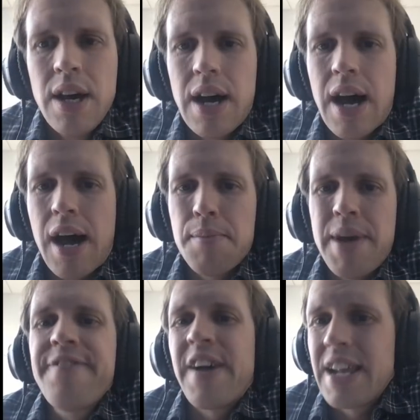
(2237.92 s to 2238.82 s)

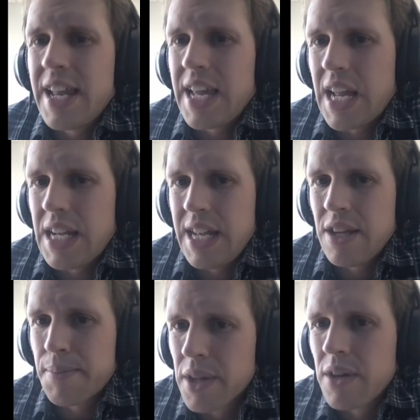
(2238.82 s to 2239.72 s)
And finally, in
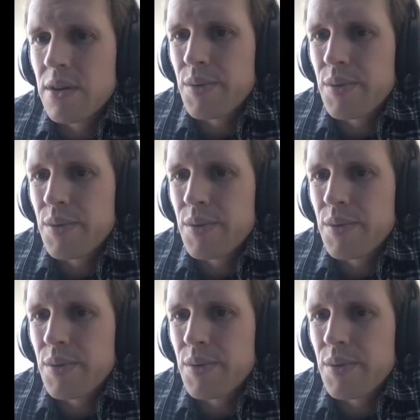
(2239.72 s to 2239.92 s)
the blue,